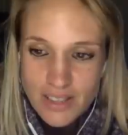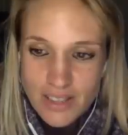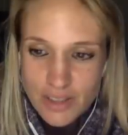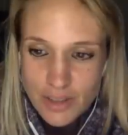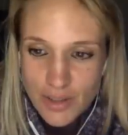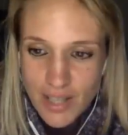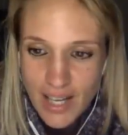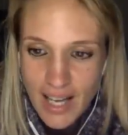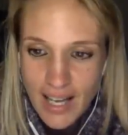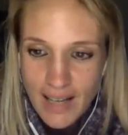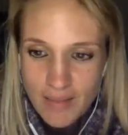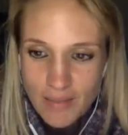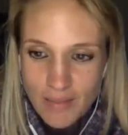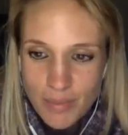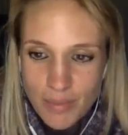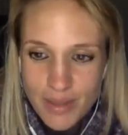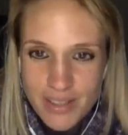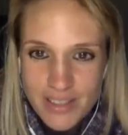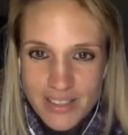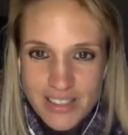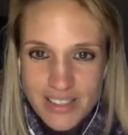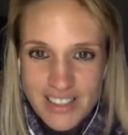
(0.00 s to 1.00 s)
as you can,
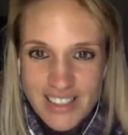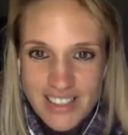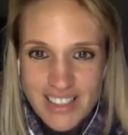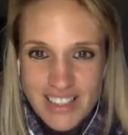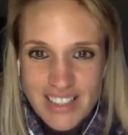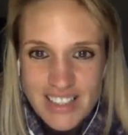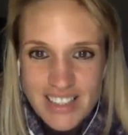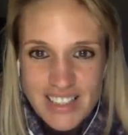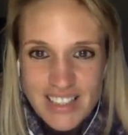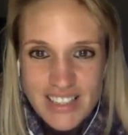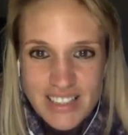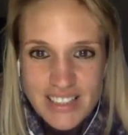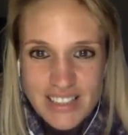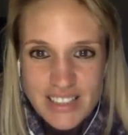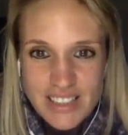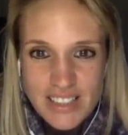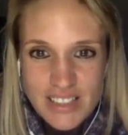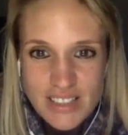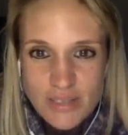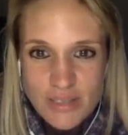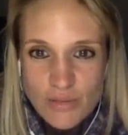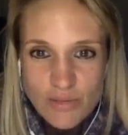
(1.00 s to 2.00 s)
but
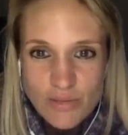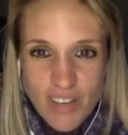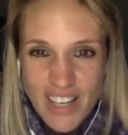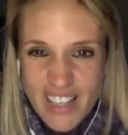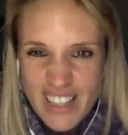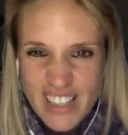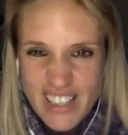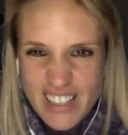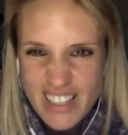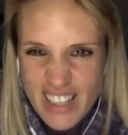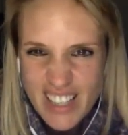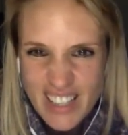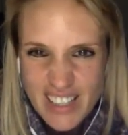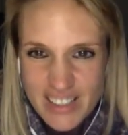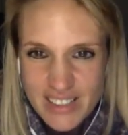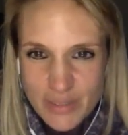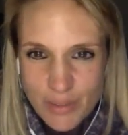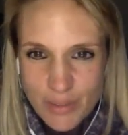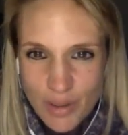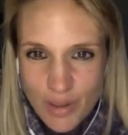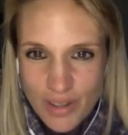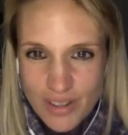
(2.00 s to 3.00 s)
just
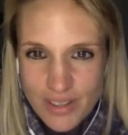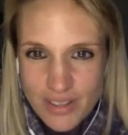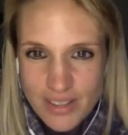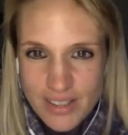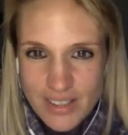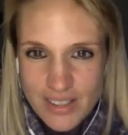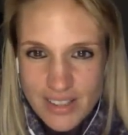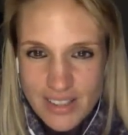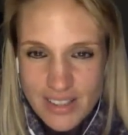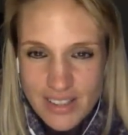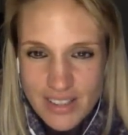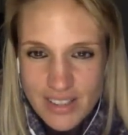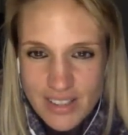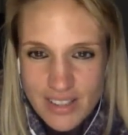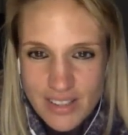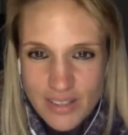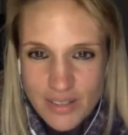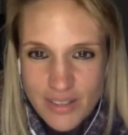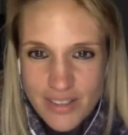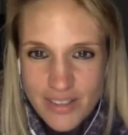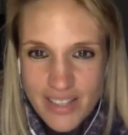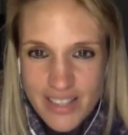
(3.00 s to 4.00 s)
recognize what
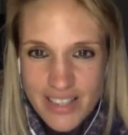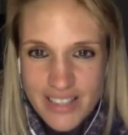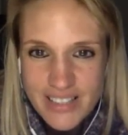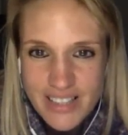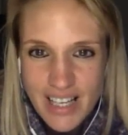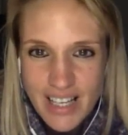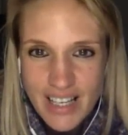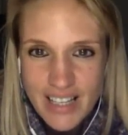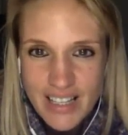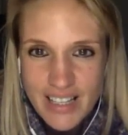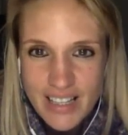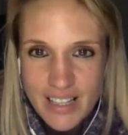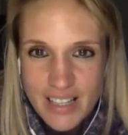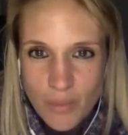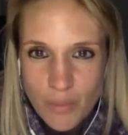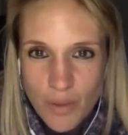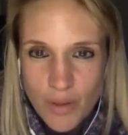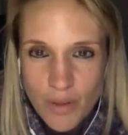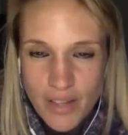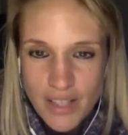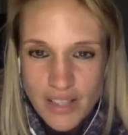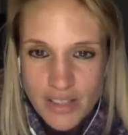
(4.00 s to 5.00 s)
they're saying
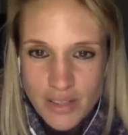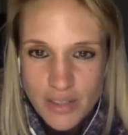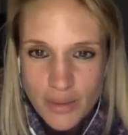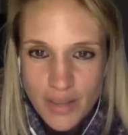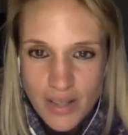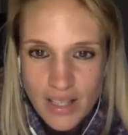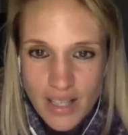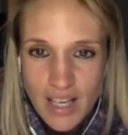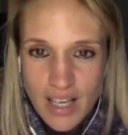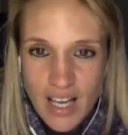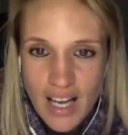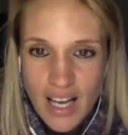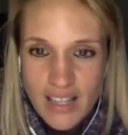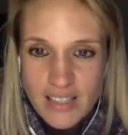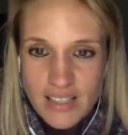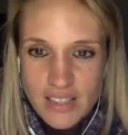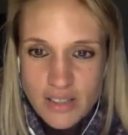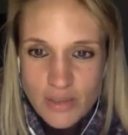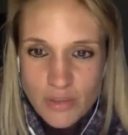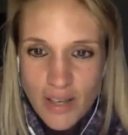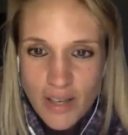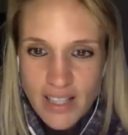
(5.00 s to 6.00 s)
and what they're doing, and
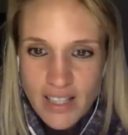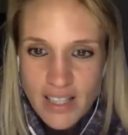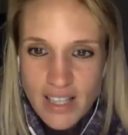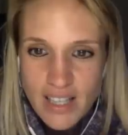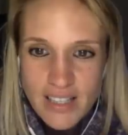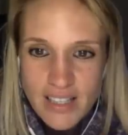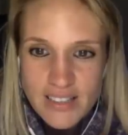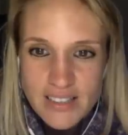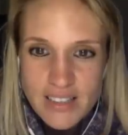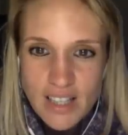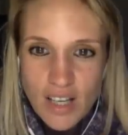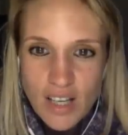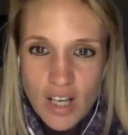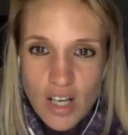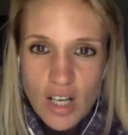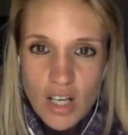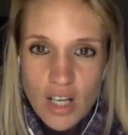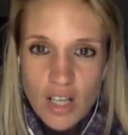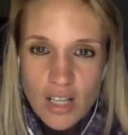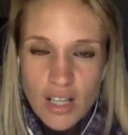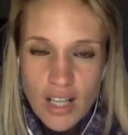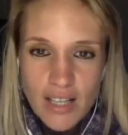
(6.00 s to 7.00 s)
just recognize that,
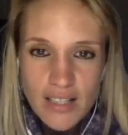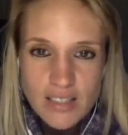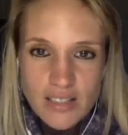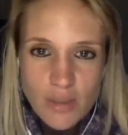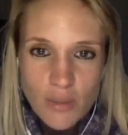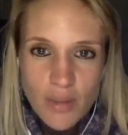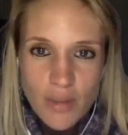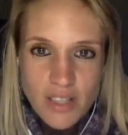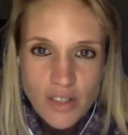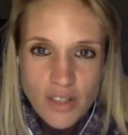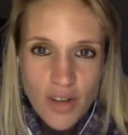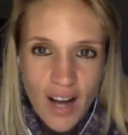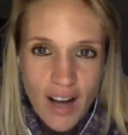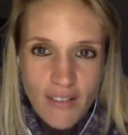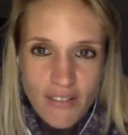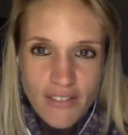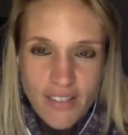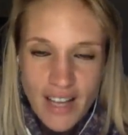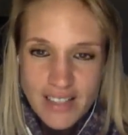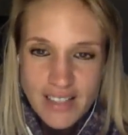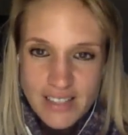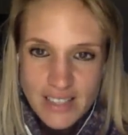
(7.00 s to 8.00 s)
so when you
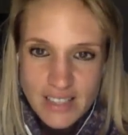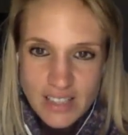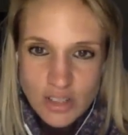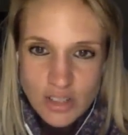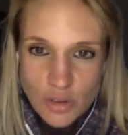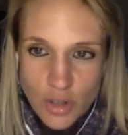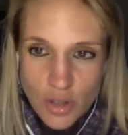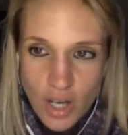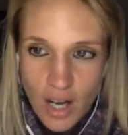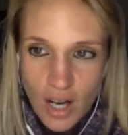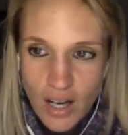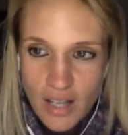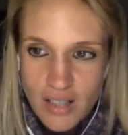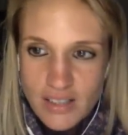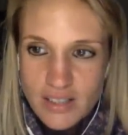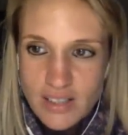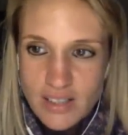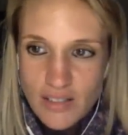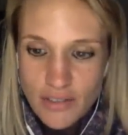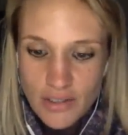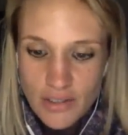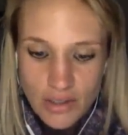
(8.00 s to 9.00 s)
have that
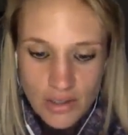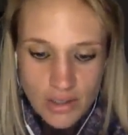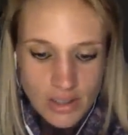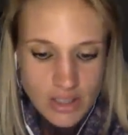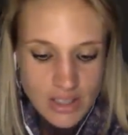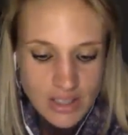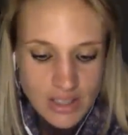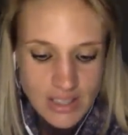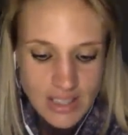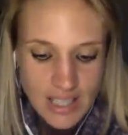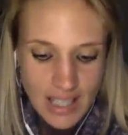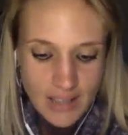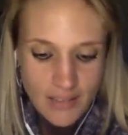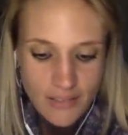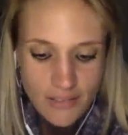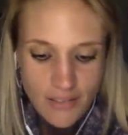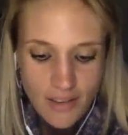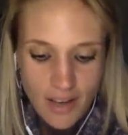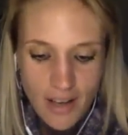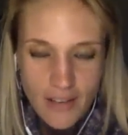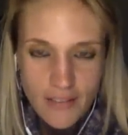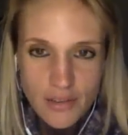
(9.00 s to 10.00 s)
distrust, if you could just take
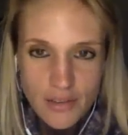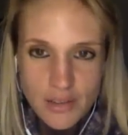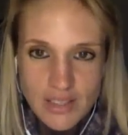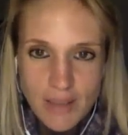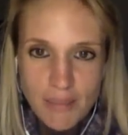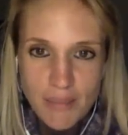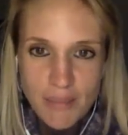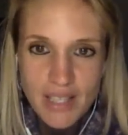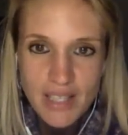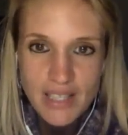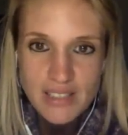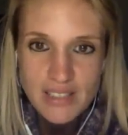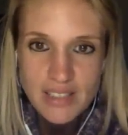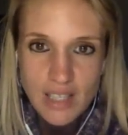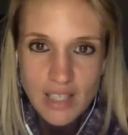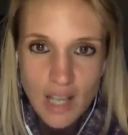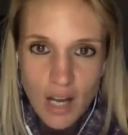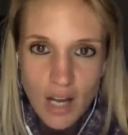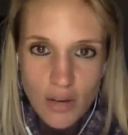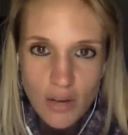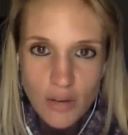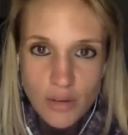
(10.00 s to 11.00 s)
5 or 10 minutes
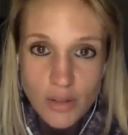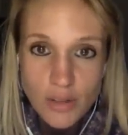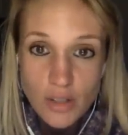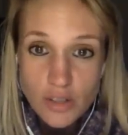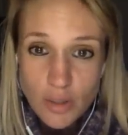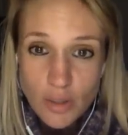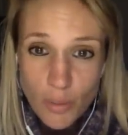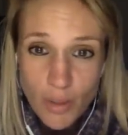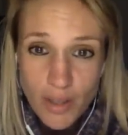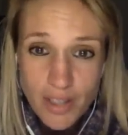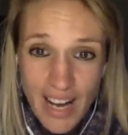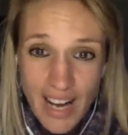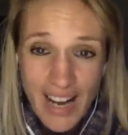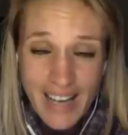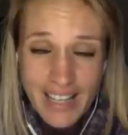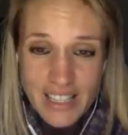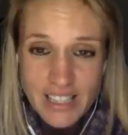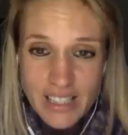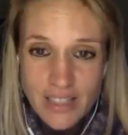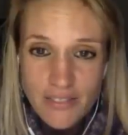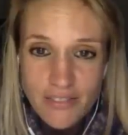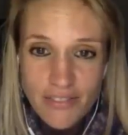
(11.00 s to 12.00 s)
alone, so when you're
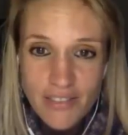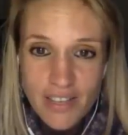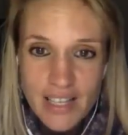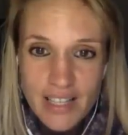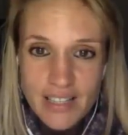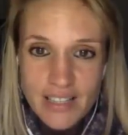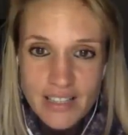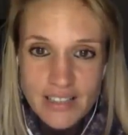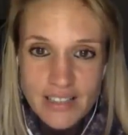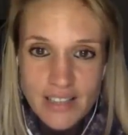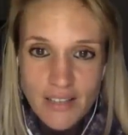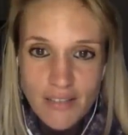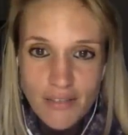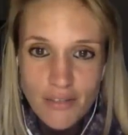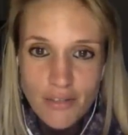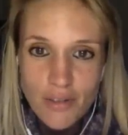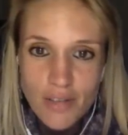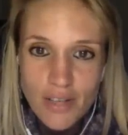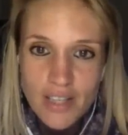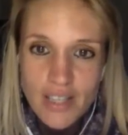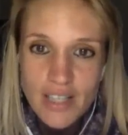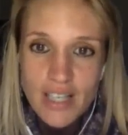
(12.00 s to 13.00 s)
actually feeling the
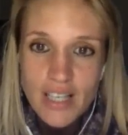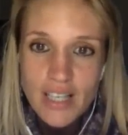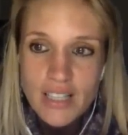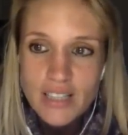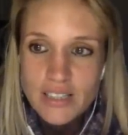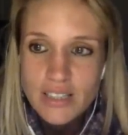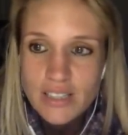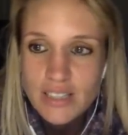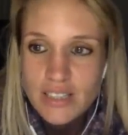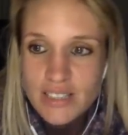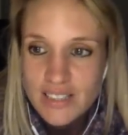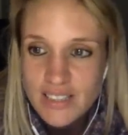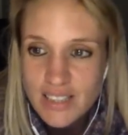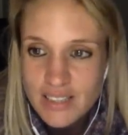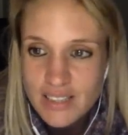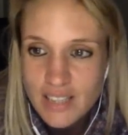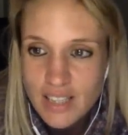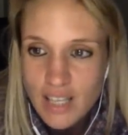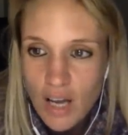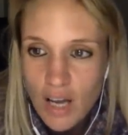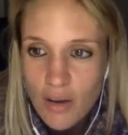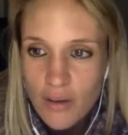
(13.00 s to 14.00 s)
suffering, to just
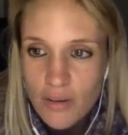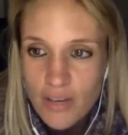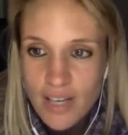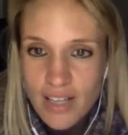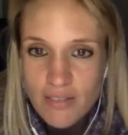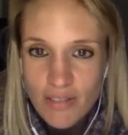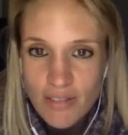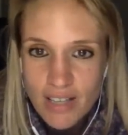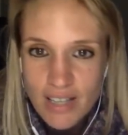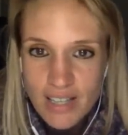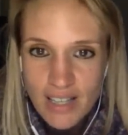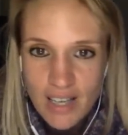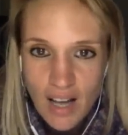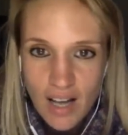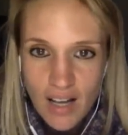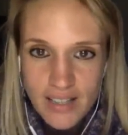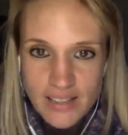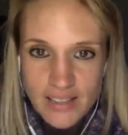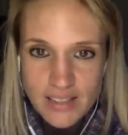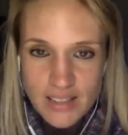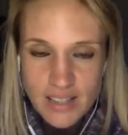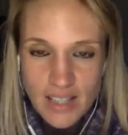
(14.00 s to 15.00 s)
sit alone and
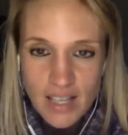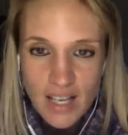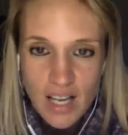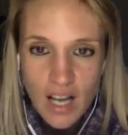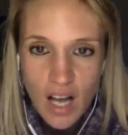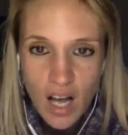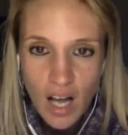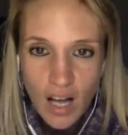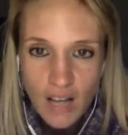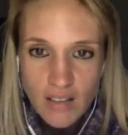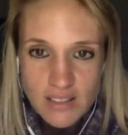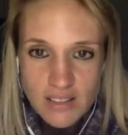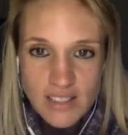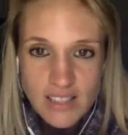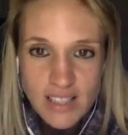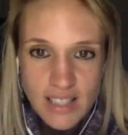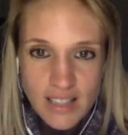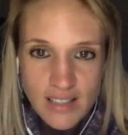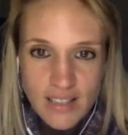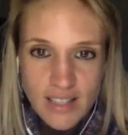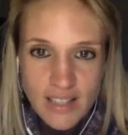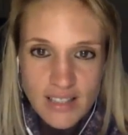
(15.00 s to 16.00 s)
realize that
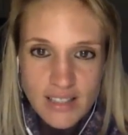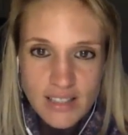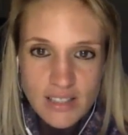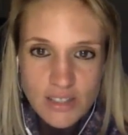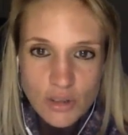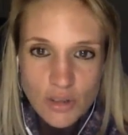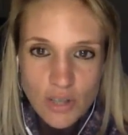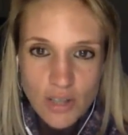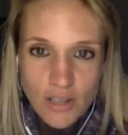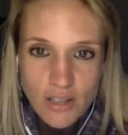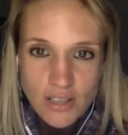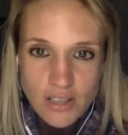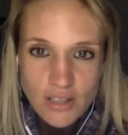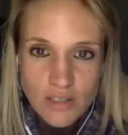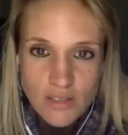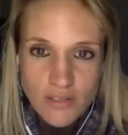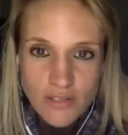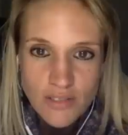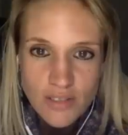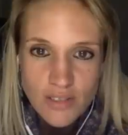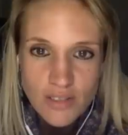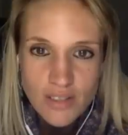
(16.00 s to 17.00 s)
underneath that distrust you
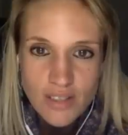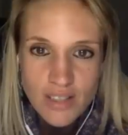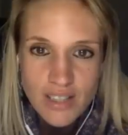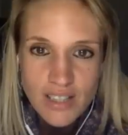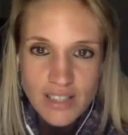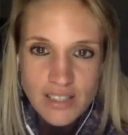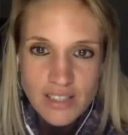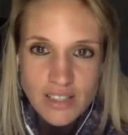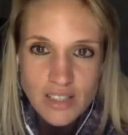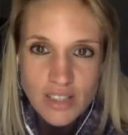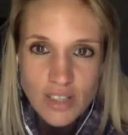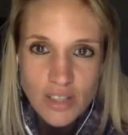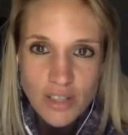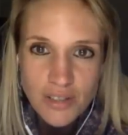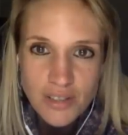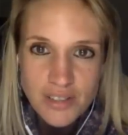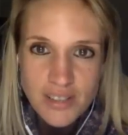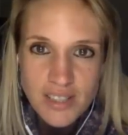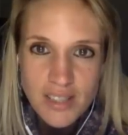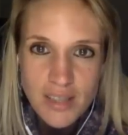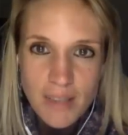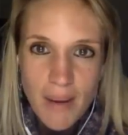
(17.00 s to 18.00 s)
feel an
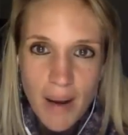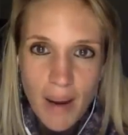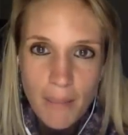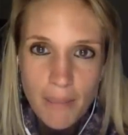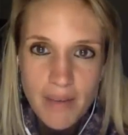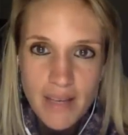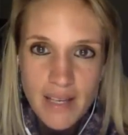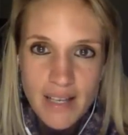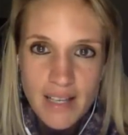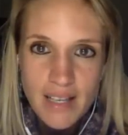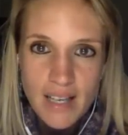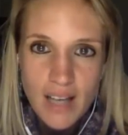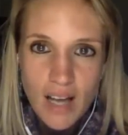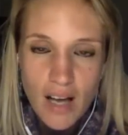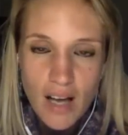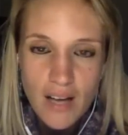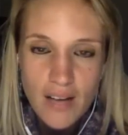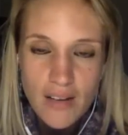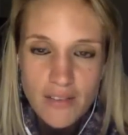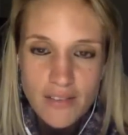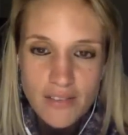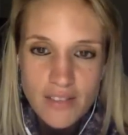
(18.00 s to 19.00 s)
insecurity about being
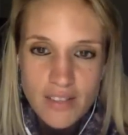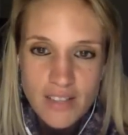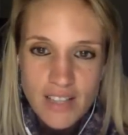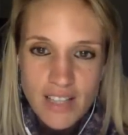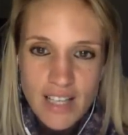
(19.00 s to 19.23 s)
alive.